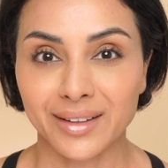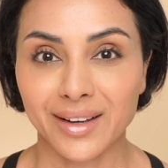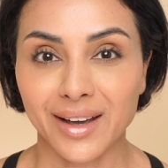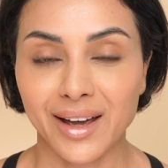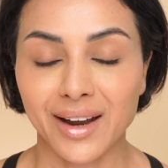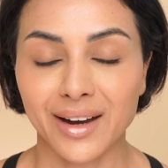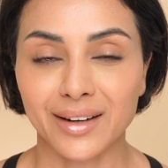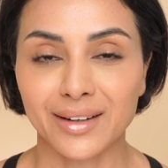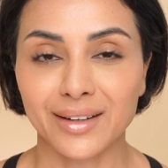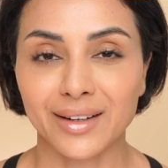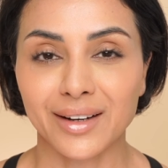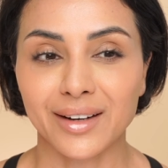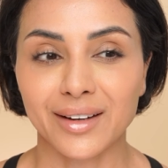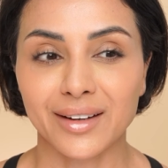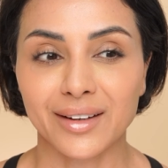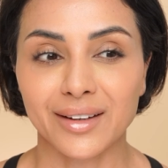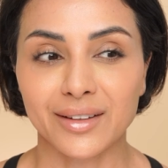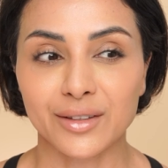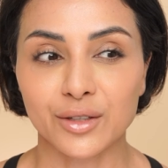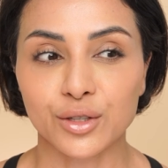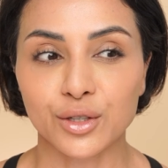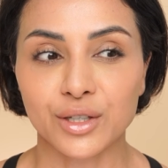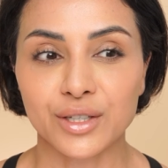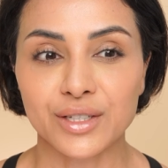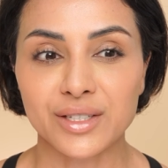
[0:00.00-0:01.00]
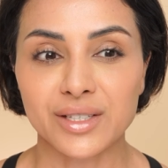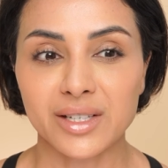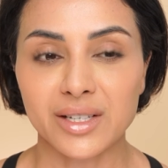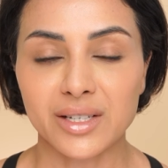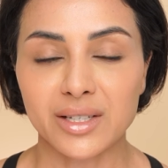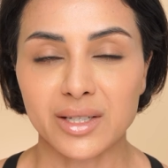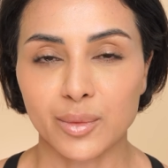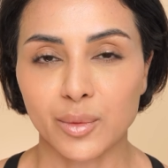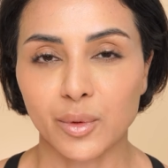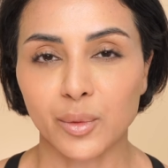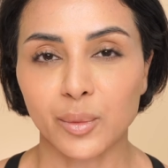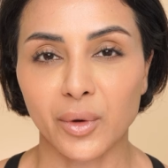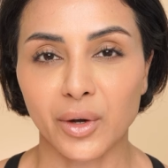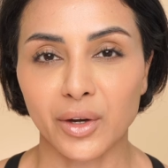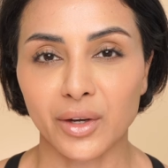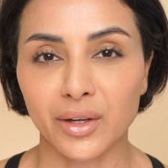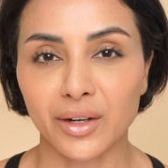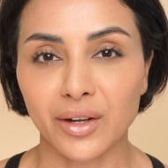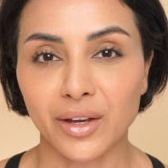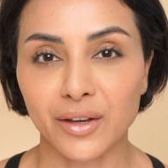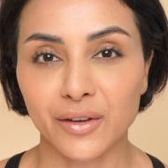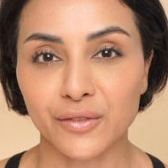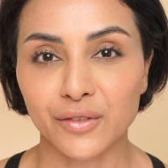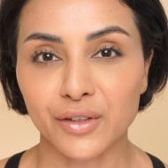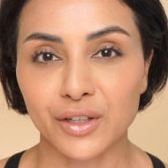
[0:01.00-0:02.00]
And you can see some of my
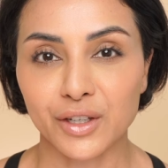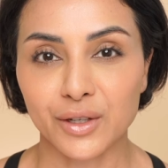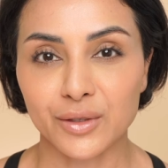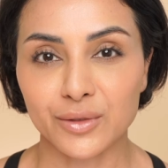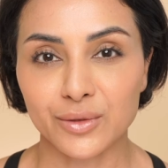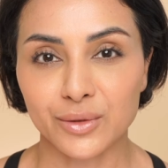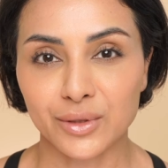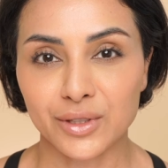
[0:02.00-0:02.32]
like videos